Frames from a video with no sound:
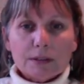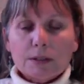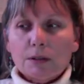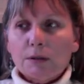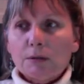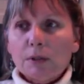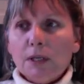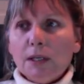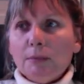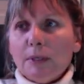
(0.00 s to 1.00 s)
So
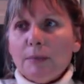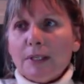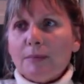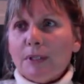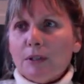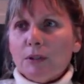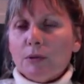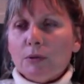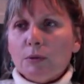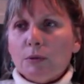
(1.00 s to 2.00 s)
maybe I'm going to
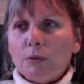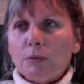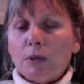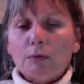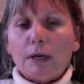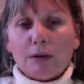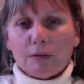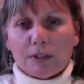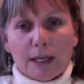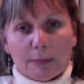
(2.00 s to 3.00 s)
do a round
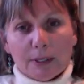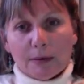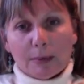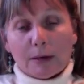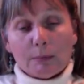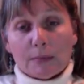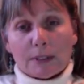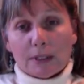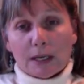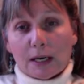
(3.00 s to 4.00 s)
of tapping about
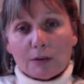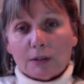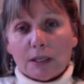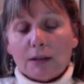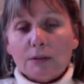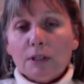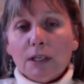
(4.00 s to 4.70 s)
missing out now.